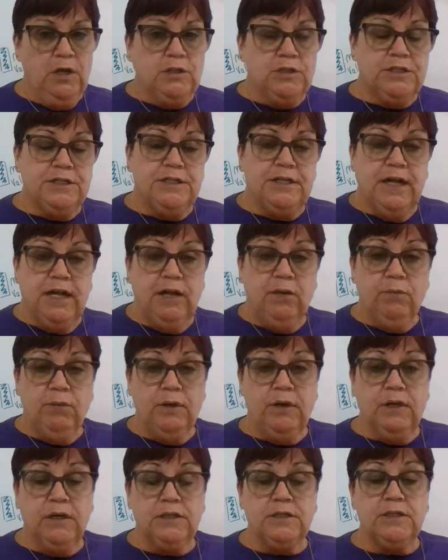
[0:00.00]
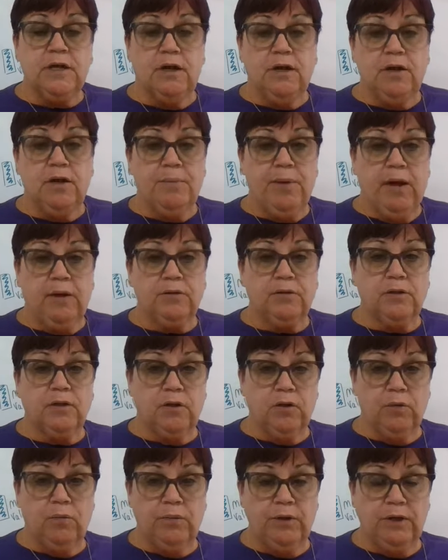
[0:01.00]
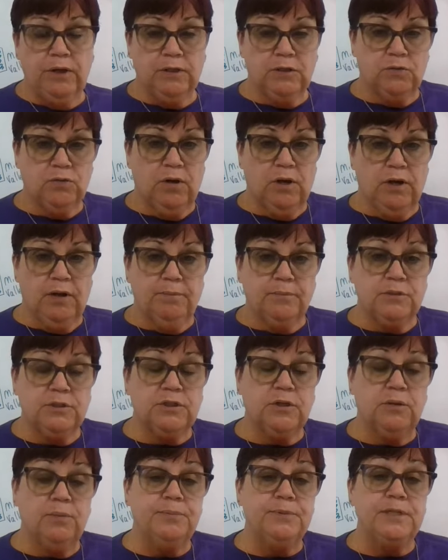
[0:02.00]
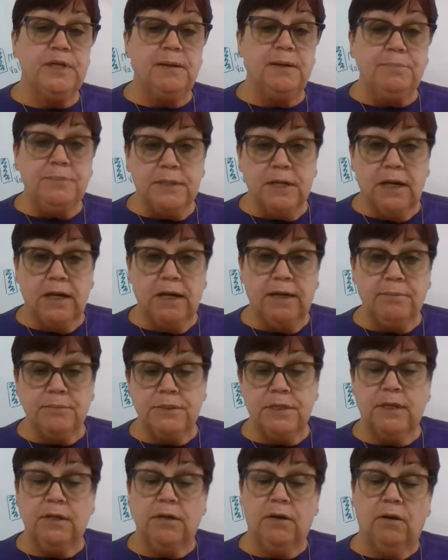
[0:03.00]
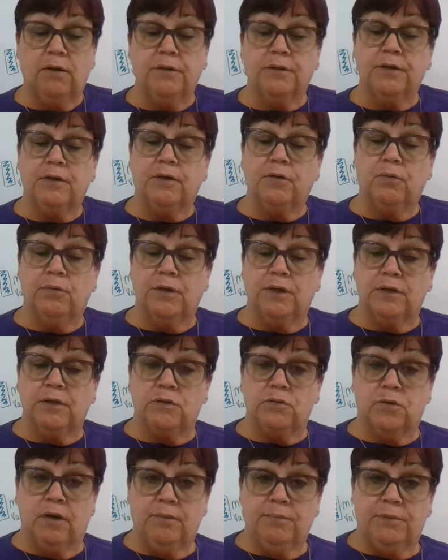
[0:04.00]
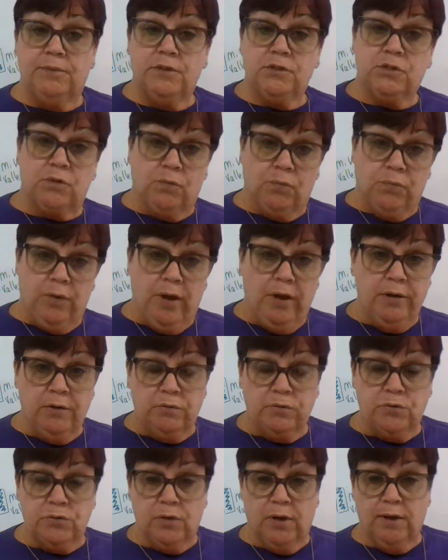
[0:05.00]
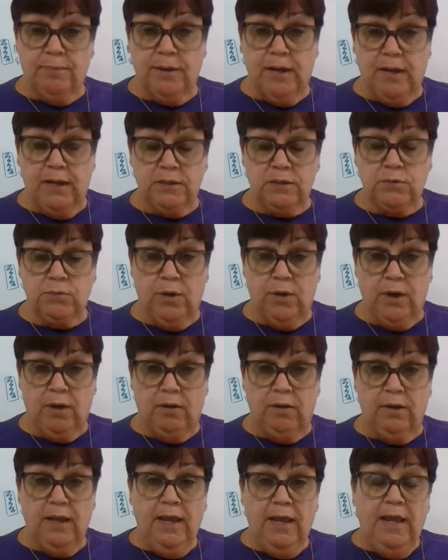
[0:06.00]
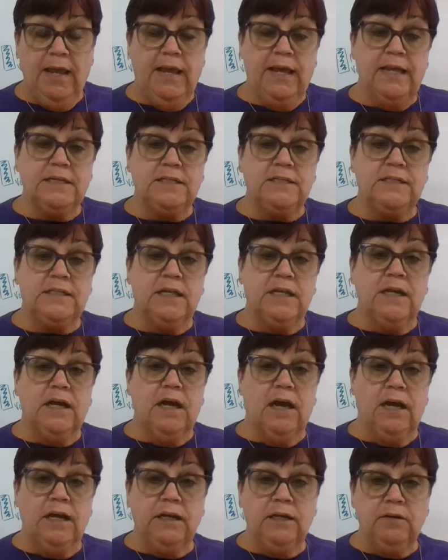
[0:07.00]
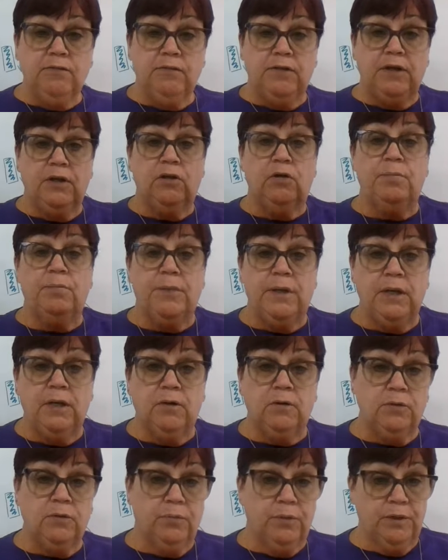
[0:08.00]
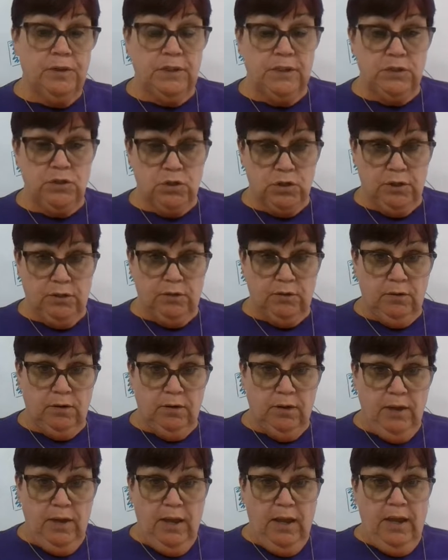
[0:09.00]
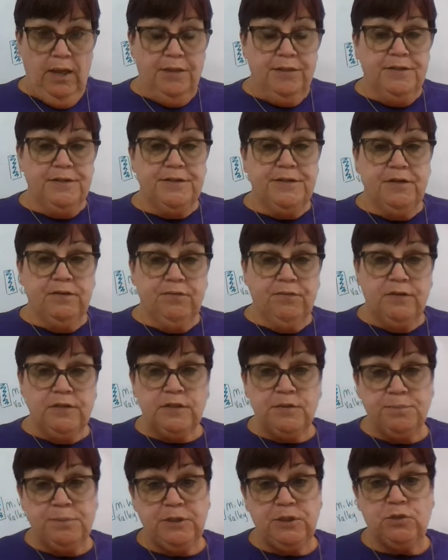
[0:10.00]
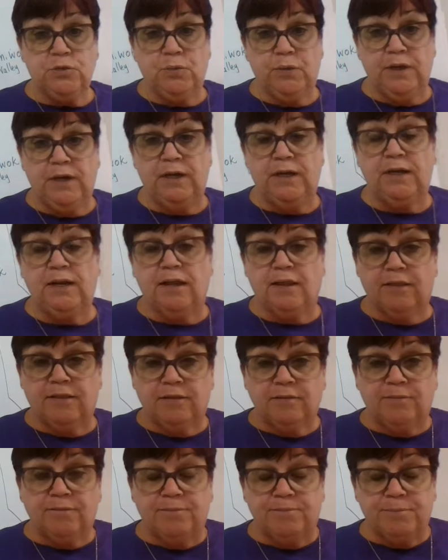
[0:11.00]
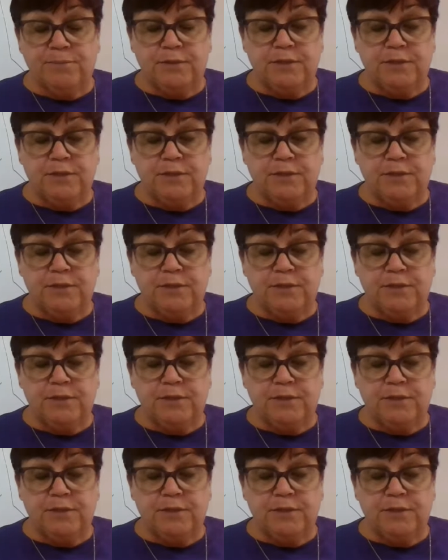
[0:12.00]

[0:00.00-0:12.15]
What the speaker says: Today, we're going to talk about the Cahuilla tribe. Sometimes they call the Cahuilla tribe the Serrano tribe as well. It's they kind of intermingled with each other. The difference between the